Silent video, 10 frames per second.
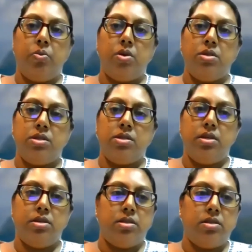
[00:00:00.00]
once a
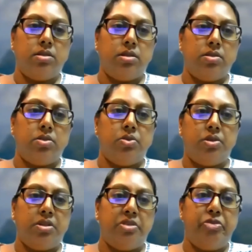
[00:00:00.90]
CC is issued,
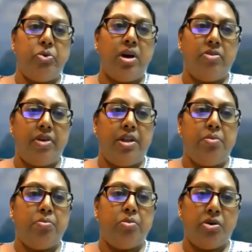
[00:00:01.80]
and if you have any
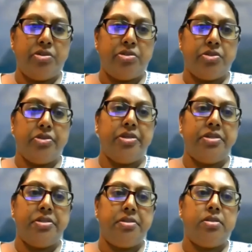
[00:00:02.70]

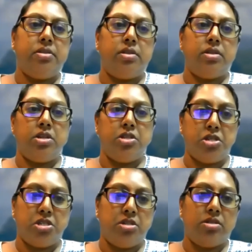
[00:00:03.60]
monitoring
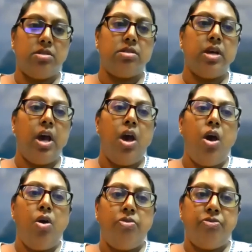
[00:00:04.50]
conditions,
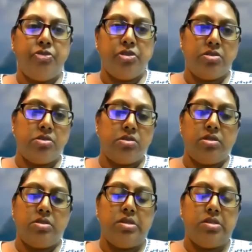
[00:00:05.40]
first the
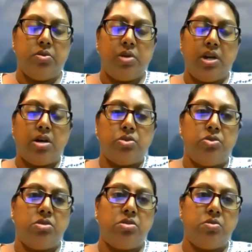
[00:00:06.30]
CC will ask you
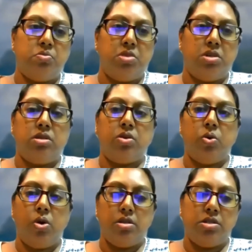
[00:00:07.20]
to submit a
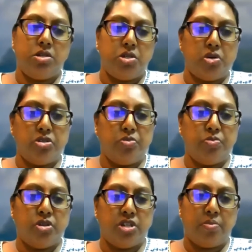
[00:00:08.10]
quality assurance
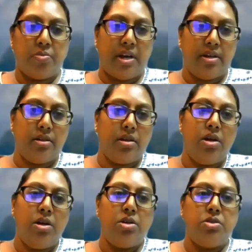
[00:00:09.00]
project plan.
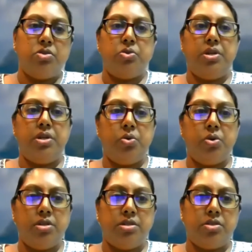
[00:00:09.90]
So in the
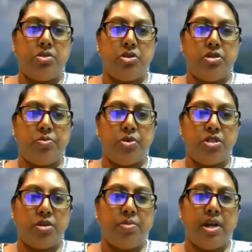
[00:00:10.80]
quality assurance
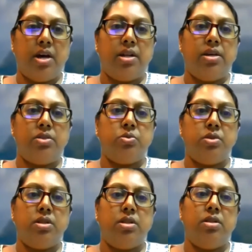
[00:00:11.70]
project plan, it
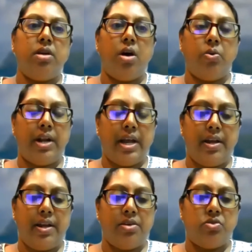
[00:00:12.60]
will
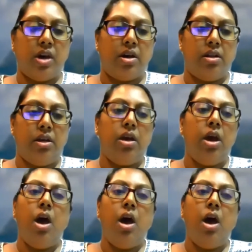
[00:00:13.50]
outline exactly